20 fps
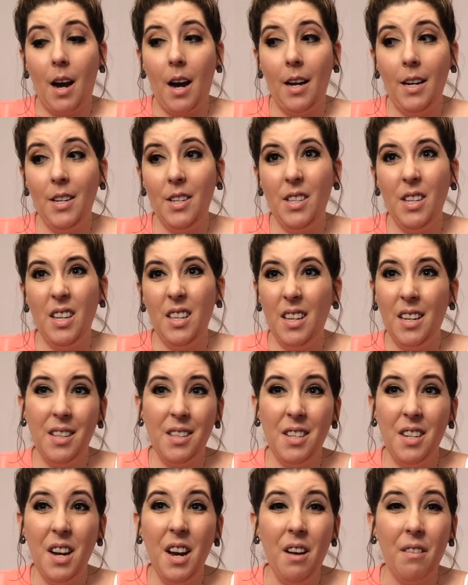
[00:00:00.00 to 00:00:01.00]
I just think
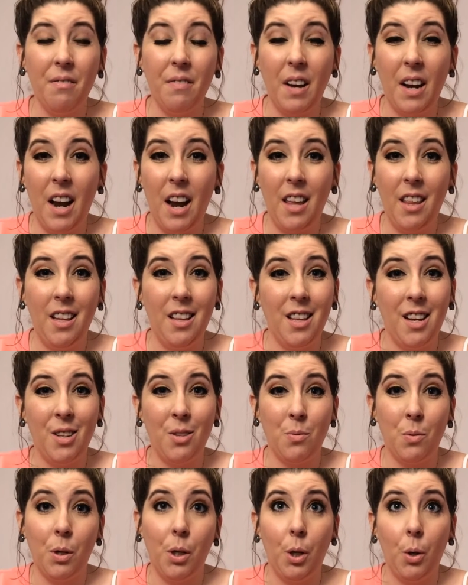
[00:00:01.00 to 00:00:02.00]
that's enough and I think
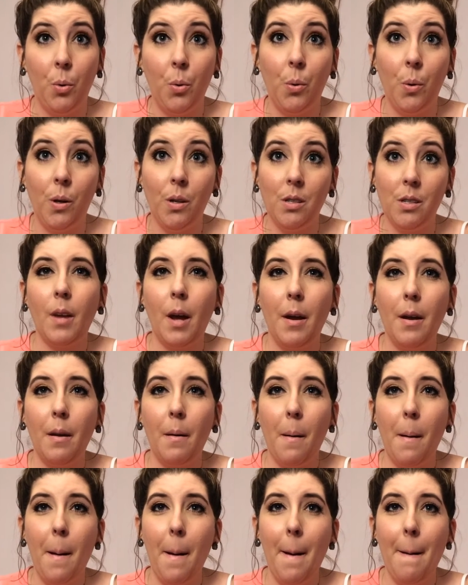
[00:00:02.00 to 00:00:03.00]
that's really cool.
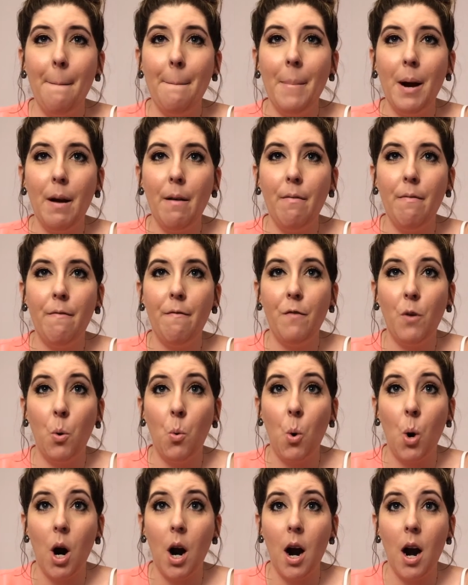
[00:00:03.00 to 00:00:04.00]
Number
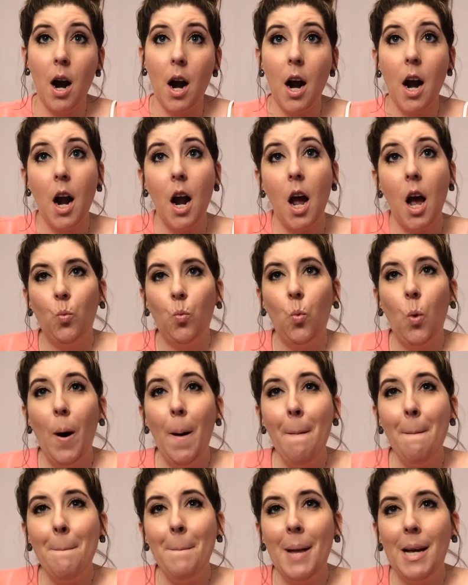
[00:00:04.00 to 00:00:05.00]
four.
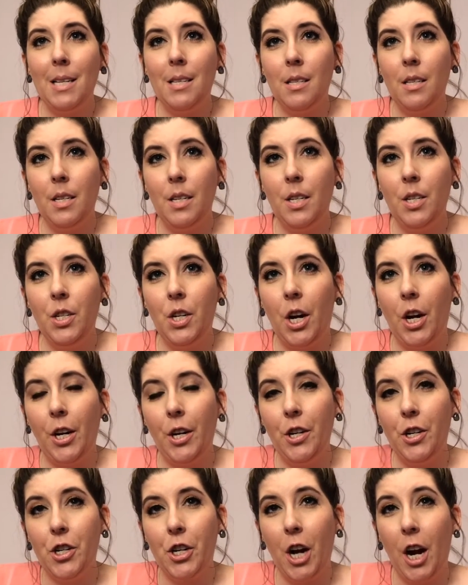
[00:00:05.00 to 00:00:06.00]
What message are
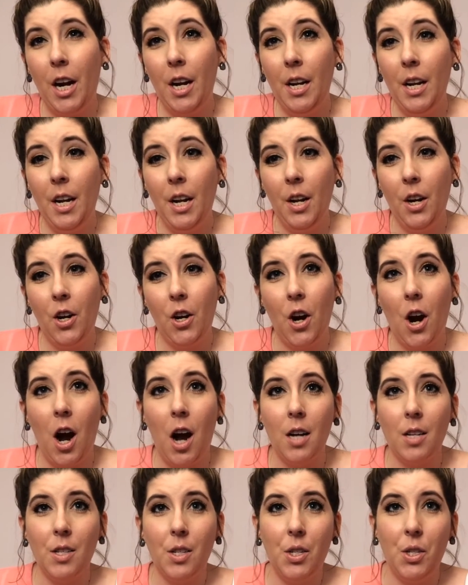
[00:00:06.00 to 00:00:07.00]
you trying to get
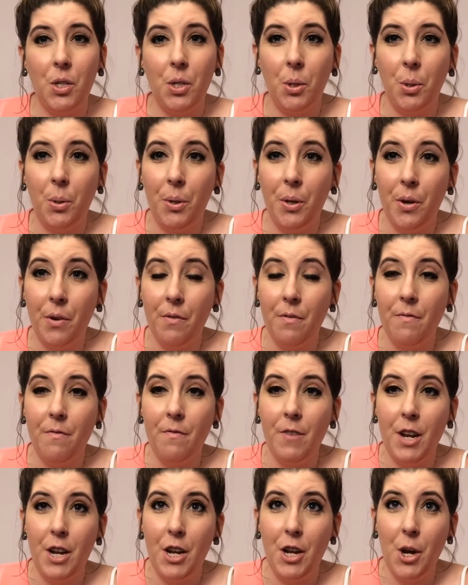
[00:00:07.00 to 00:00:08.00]
across to your
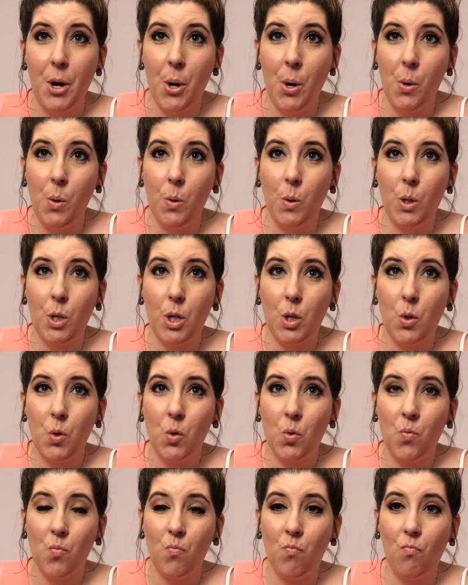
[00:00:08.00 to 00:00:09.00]
videos?
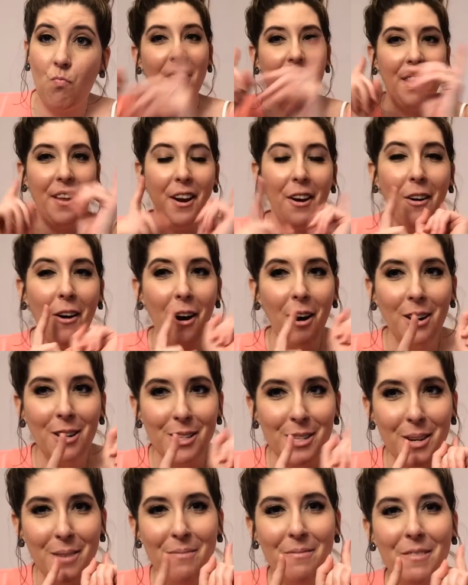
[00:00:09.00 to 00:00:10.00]
There are
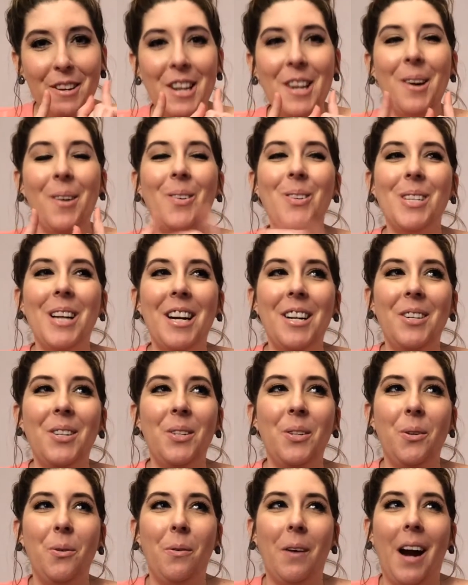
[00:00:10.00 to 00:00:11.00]
some videos I
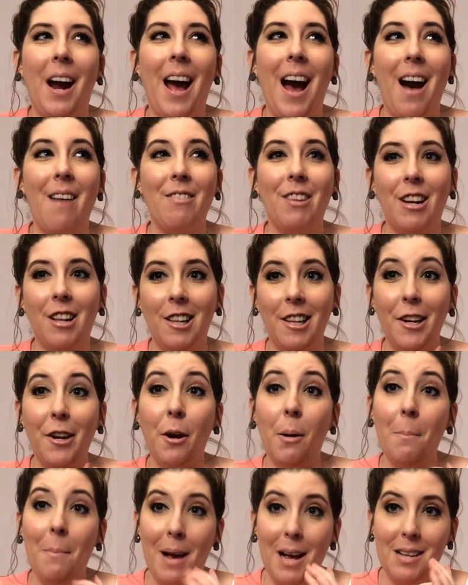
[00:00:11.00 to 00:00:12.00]
do where I have a
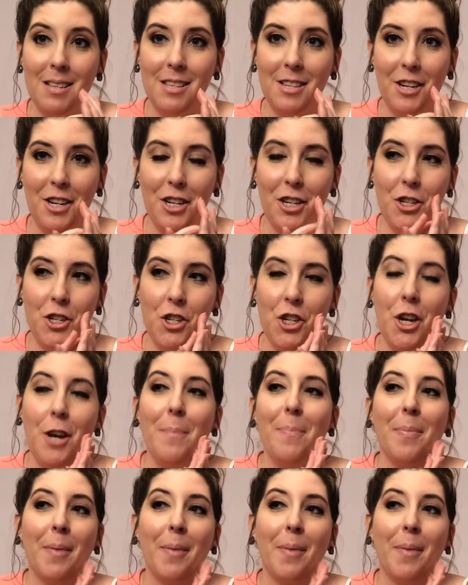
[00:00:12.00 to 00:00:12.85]
clear message.